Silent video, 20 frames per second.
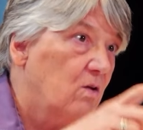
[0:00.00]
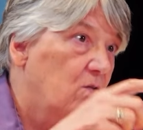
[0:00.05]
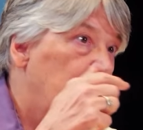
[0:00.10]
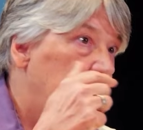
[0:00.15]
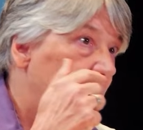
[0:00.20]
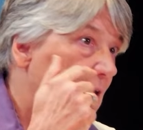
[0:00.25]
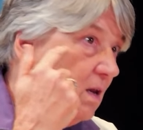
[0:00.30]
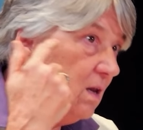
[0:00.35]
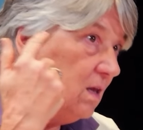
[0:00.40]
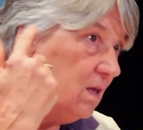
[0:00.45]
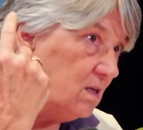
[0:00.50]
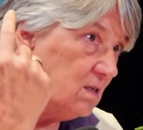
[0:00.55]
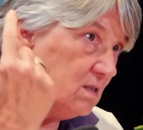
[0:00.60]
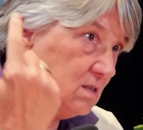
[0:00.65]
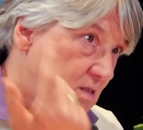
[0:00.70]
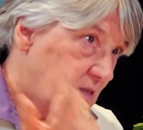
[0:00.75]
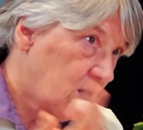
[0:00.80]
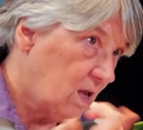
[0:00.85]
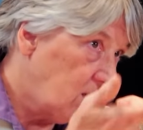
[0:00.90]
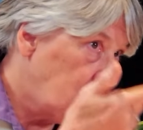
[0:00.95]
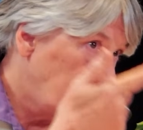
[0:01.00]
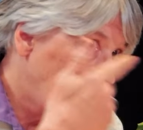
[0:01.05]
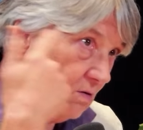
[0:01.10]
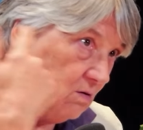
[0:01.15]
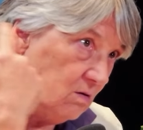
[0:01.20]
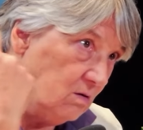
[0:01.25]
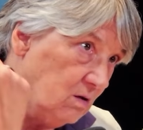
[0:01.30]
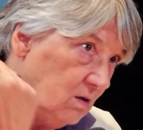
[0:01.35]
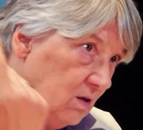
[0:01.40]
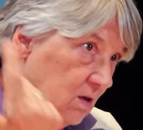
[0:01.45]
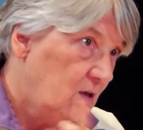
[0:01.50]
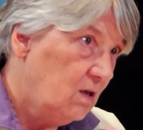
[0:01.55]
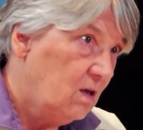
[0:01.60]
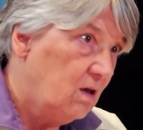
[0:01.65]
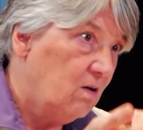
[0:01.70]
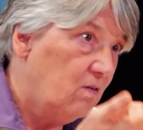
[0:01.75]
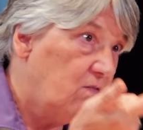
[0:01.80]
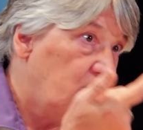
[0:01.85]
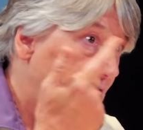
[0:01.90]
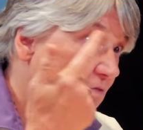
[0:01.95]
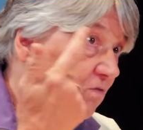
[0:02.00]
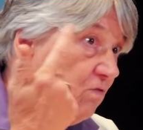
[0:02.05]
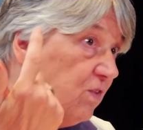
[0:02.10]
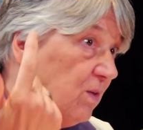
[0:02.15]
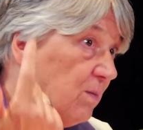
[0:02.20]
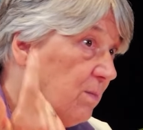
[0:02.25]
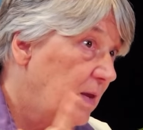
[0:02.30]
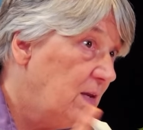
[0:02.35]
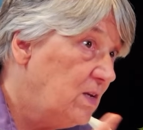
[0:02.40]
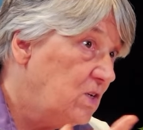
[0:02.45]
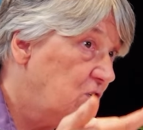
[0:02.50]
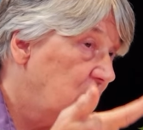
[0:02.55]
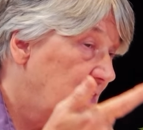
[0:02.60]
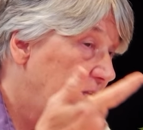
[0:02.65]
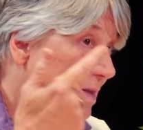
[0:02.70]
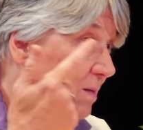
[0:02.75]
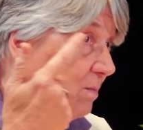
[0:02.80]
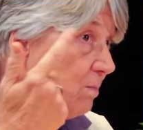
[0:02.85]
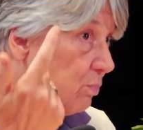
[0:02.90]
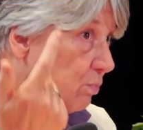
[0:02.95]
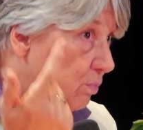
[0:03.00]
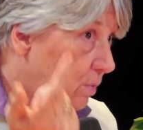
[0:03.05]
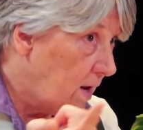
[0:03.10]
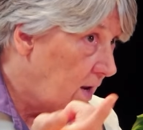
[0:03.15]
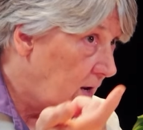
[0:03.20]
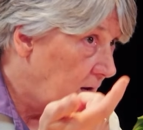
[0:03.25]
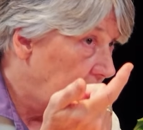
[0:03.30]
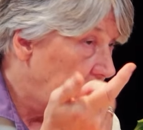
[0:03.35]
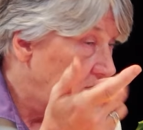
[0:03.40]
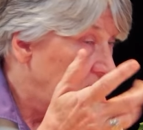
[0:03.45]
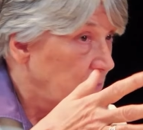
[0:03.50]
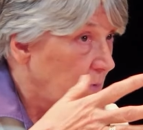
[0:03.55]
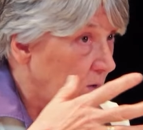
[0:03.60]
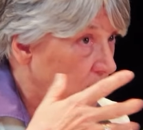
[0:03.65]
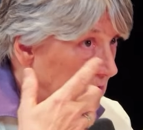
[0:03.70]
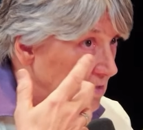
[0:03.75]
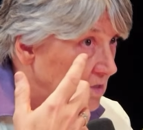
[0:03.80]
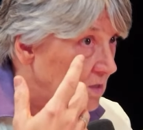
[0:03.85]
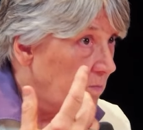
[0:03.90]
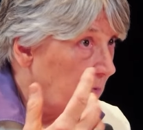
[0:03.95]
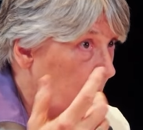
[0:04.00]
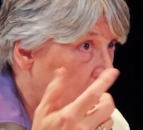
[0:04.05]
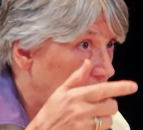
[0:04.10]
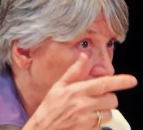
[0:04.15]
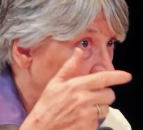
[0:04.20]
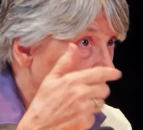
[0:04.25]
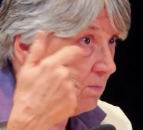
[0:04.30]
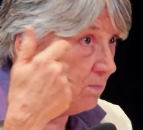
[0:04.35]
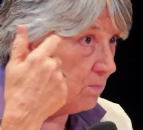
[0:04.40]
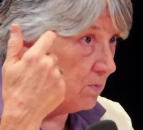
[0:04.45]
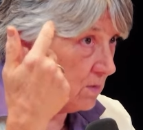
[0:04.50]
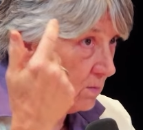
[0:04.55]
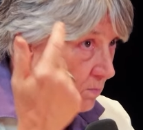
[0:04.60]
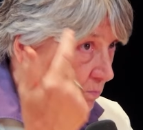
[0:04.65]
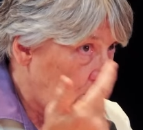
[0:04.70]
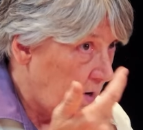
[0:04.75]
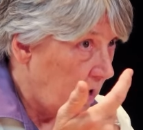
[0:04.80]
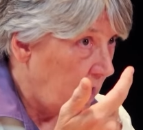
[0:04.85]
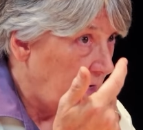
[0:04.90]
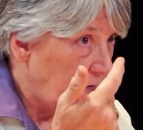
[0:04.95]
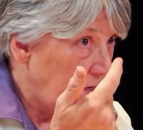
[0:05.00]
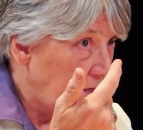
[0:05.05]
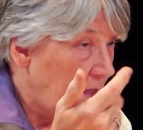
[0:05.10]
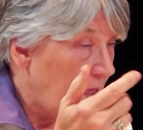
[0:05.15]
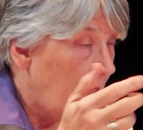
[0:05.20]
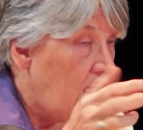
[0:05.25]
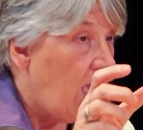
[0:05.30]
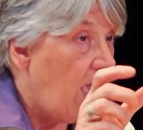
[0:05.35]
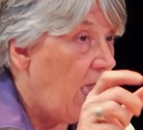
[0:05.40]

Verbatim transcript: creating a cycle of inflammation in the brain as well as the body, but the brain